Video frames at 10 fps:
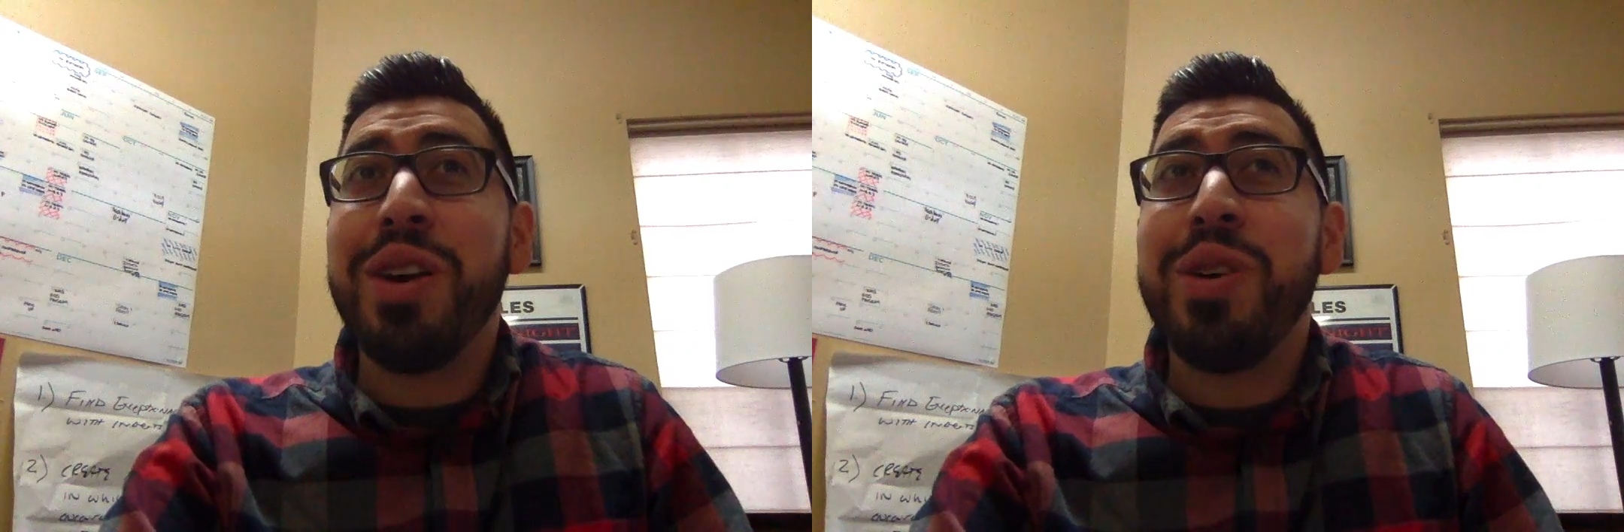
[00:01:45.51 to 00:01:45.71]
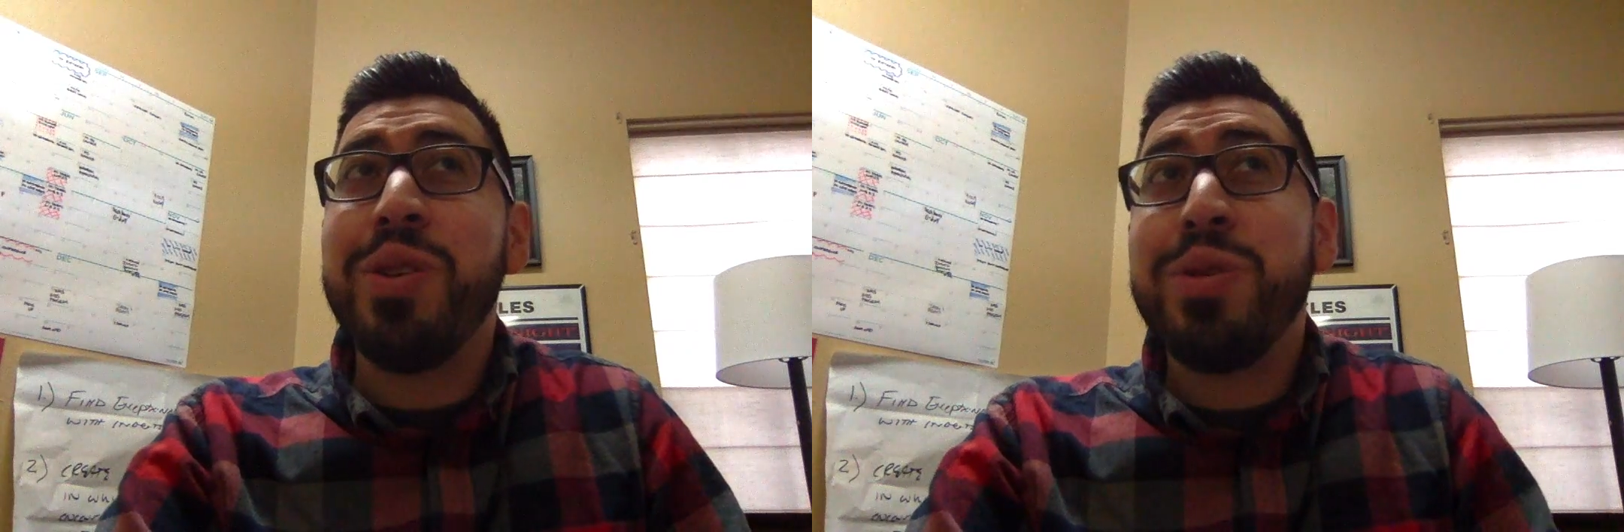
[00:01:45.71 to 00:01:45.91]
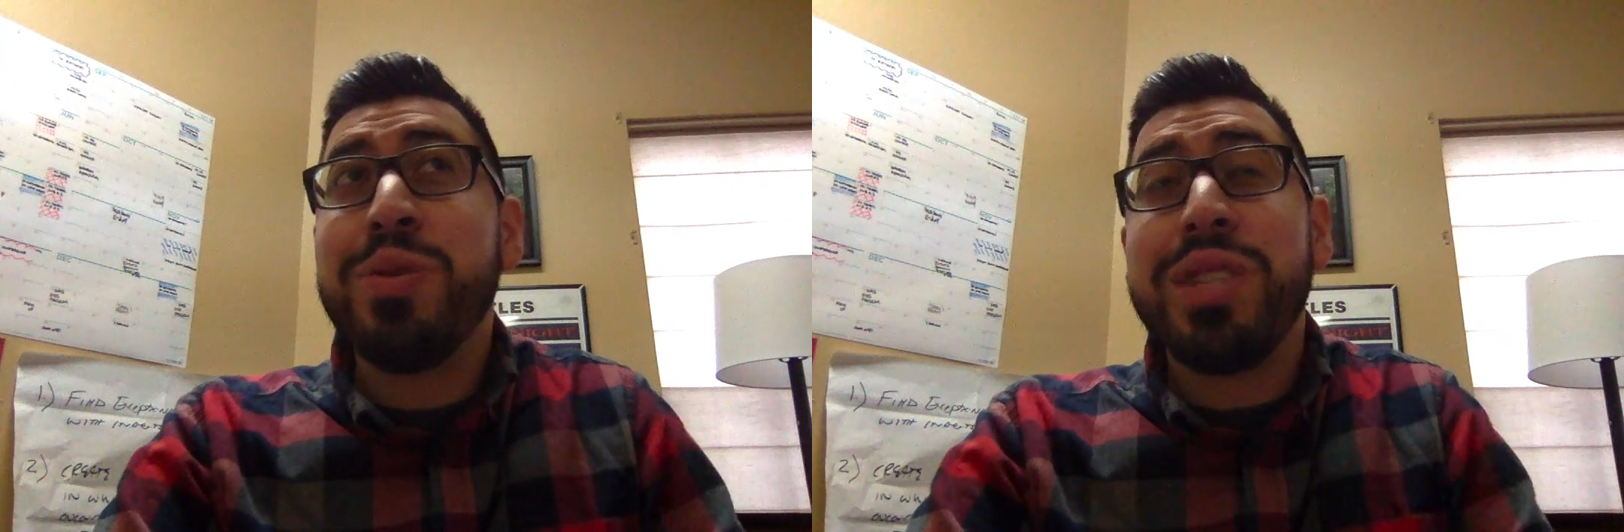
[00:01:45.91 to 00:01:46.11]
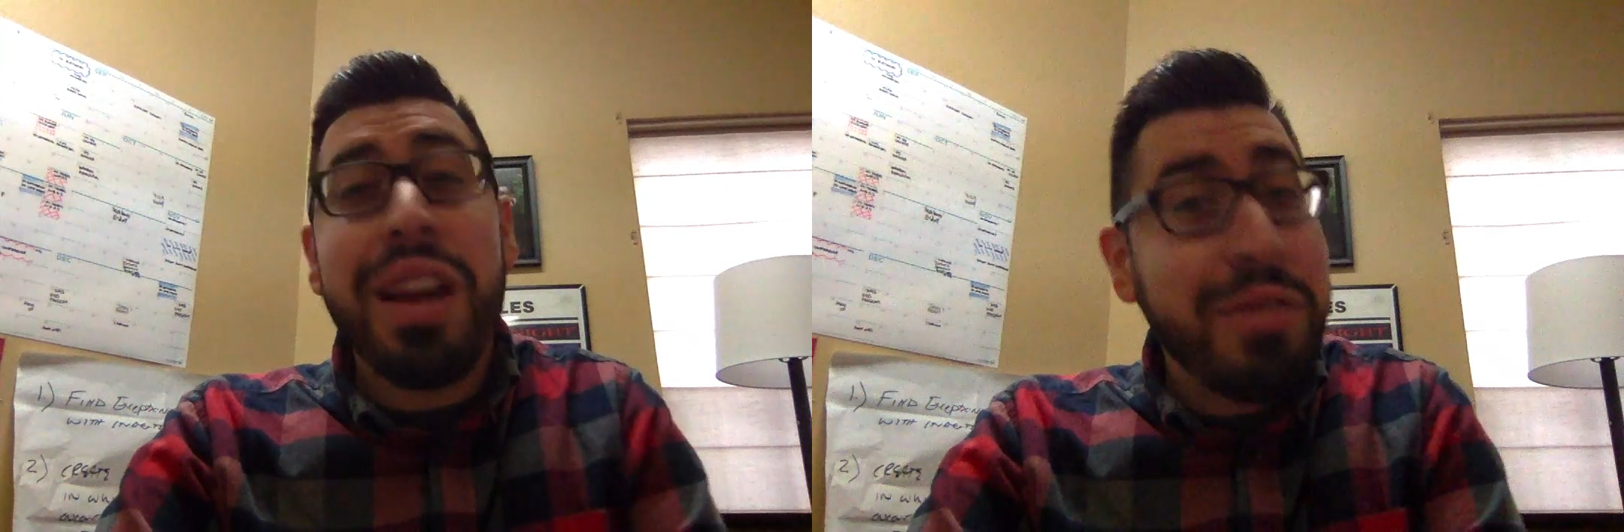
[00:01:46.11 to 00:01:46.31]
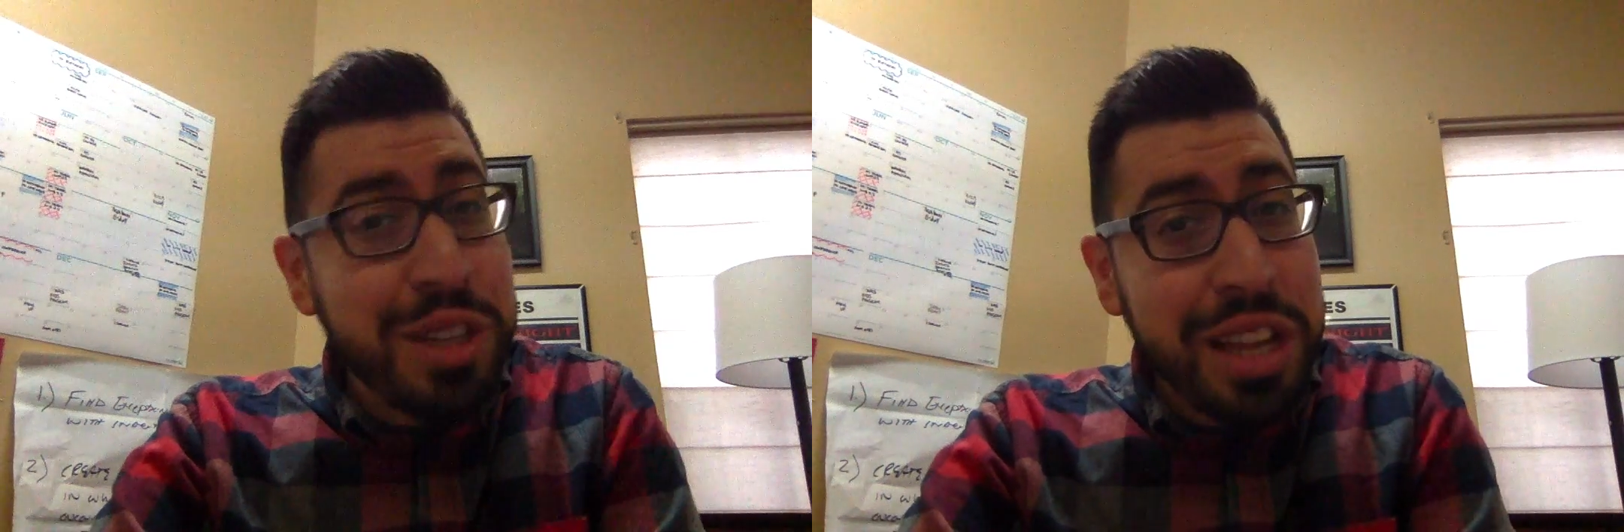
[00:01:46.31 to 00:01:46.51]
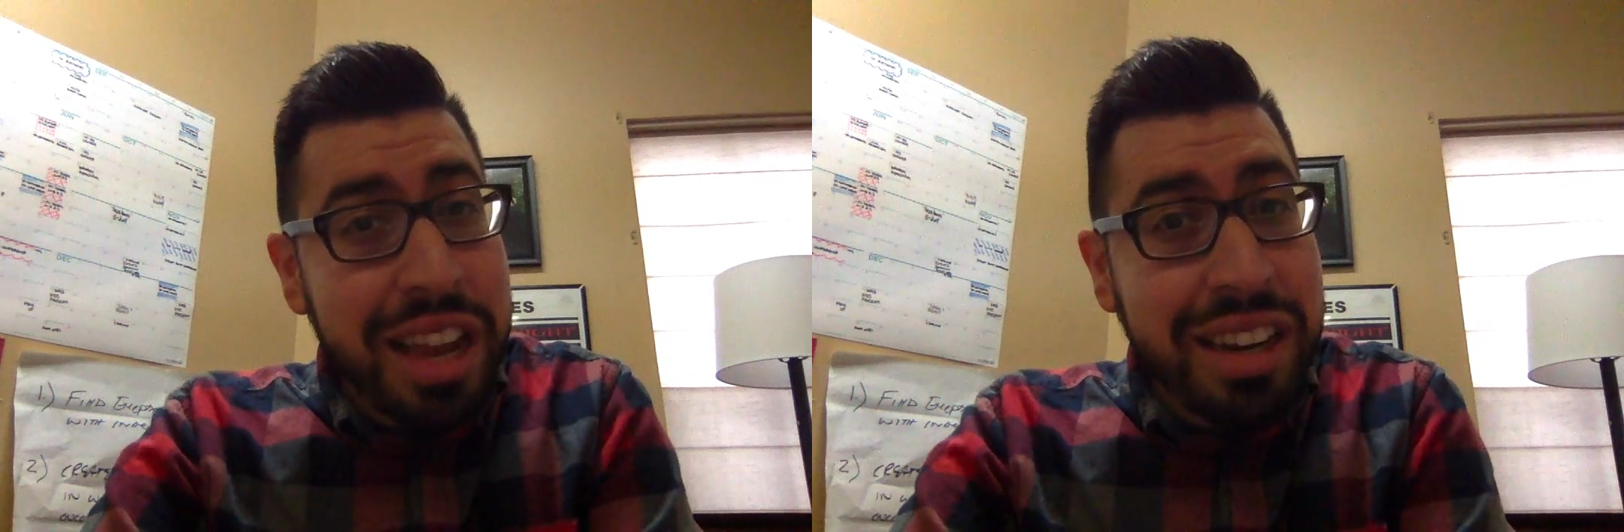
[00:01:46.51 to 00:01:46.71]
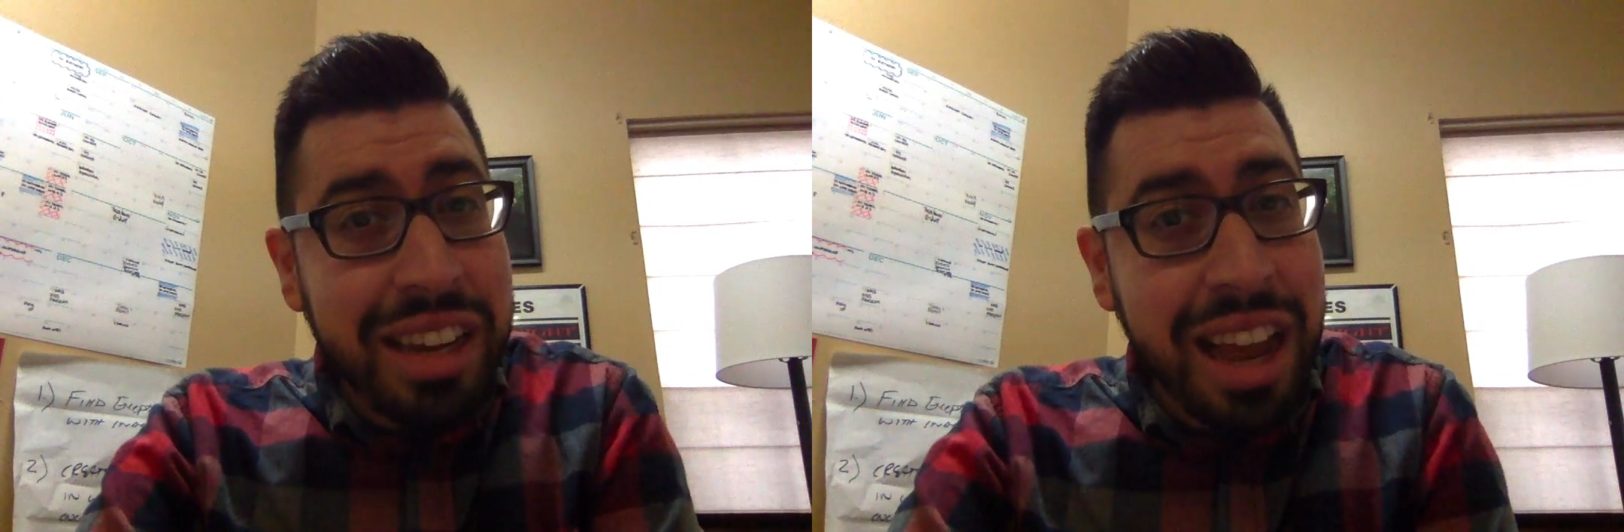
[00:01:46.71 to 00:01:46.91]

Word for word: who's never sinned